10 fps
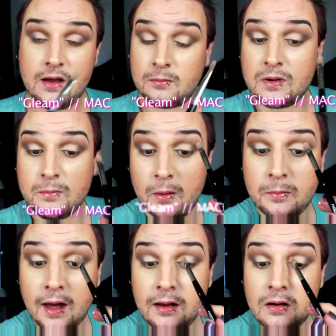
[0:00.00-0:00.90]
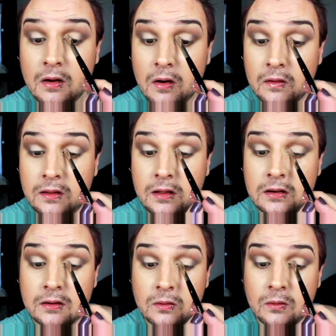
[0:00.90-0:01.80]
I'm going to pop that on the
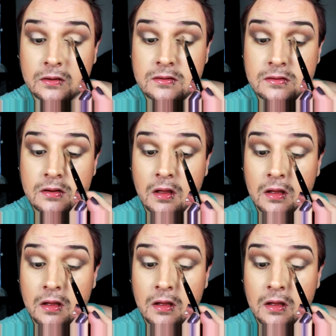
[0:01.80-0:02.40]
inner corners